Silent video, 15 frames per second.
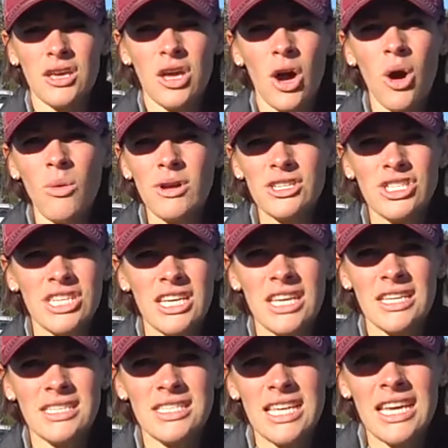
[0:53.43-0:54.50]
go when
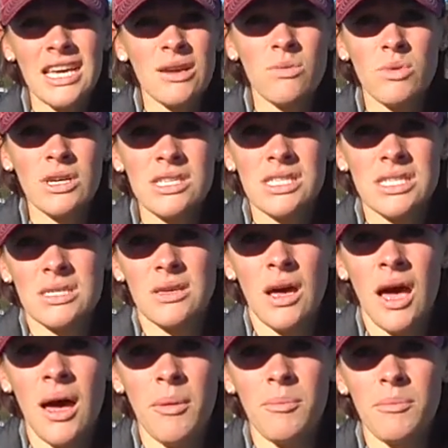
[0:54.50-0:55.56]
she did was
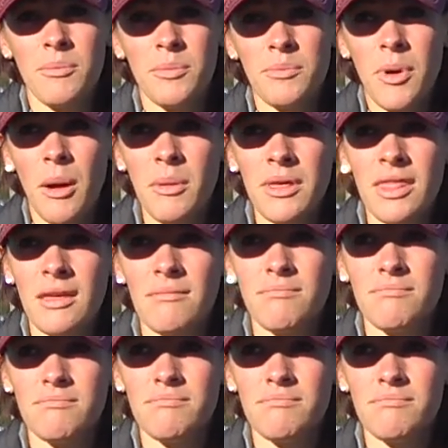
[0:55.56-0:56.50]
probably the